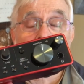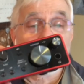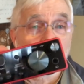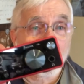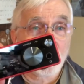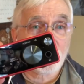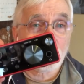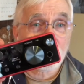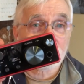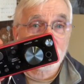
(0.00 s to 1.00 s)
audio
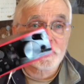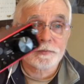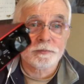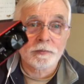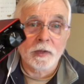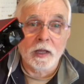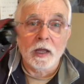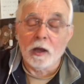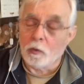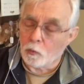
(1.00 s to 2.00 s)
interface.
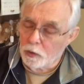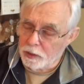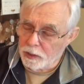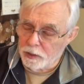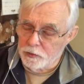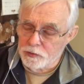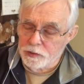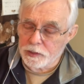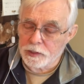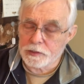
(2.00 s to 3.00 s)
What it has
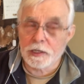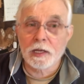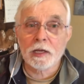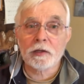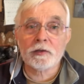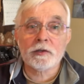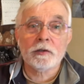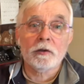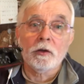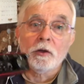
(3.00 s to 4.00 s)
is it has
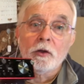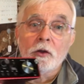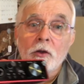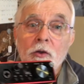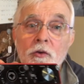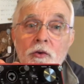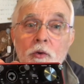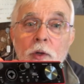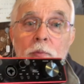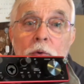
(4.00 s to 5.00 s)
two
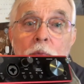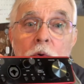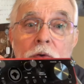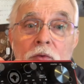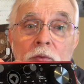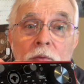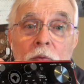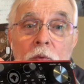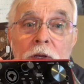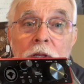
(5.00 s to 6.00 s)
input ports,
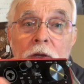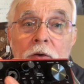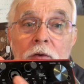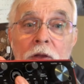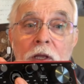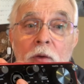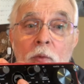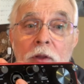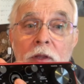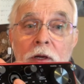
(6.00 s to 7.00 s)
one here and
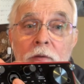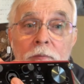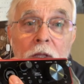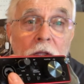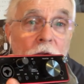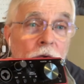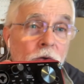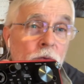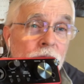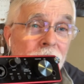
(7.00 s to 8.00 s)
one there. You can
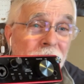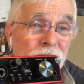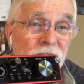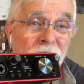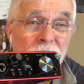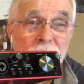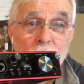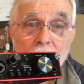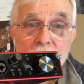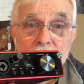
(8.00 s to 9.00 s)
use left channel,
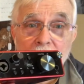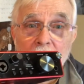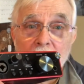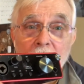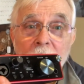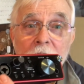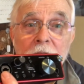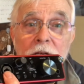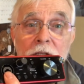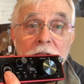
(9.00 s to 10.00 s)
right channel.
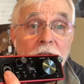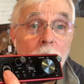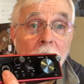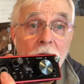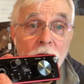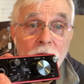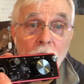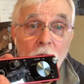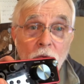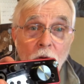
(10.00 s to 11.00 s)
It'll take a
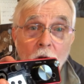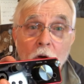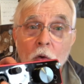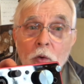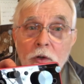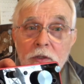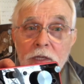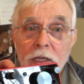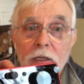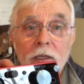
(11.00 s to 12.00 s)
microphone, or it'll
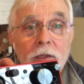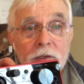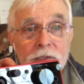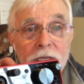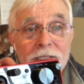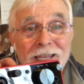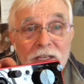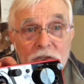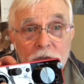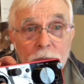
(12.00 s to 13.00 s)
take, in this case,
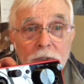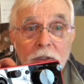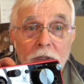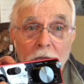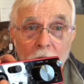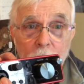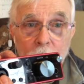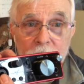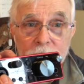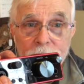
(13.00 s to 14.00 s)
instrument outputs.